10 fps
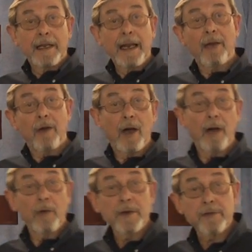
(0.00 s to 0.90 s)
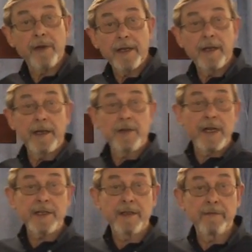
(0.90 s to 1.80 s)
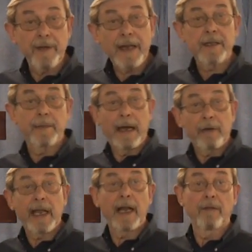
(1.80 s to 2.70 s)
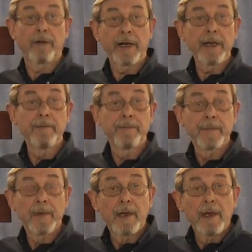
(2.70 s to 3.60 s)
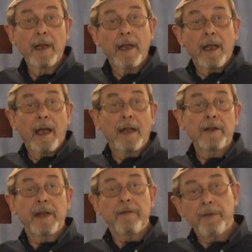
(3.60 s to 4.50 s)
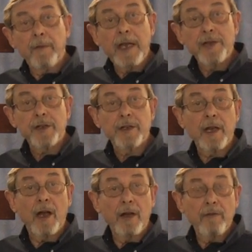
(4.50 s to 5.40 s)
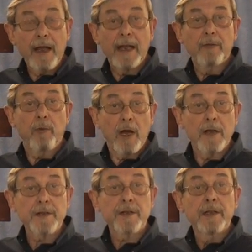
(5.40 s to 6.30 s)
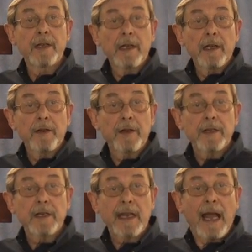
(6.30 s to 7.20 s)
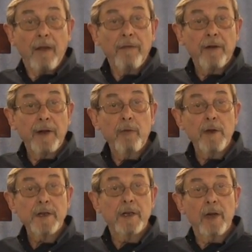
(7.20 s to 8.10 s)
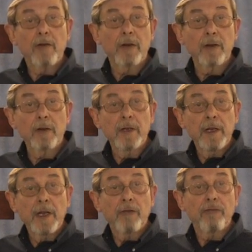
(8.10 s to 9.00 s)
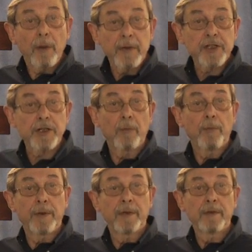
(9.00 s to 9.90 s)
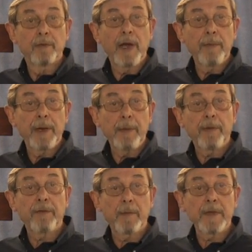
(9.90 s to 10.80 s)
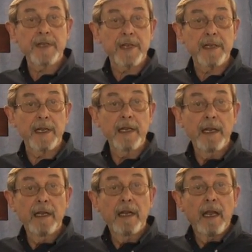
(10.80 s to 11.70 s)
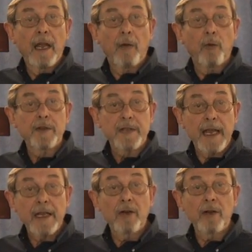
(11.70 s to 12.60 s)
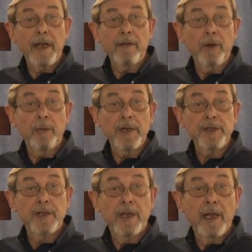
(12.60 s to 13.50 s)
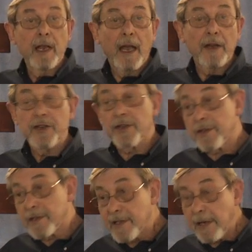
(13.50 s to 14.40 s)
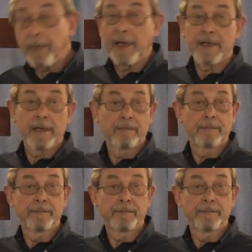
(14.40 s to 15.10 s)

Now, I once read an interesting fact about Calvary, and the information I read was that Calvary was a local rubbish dump where people from the city would take all their rubbish and just tip it.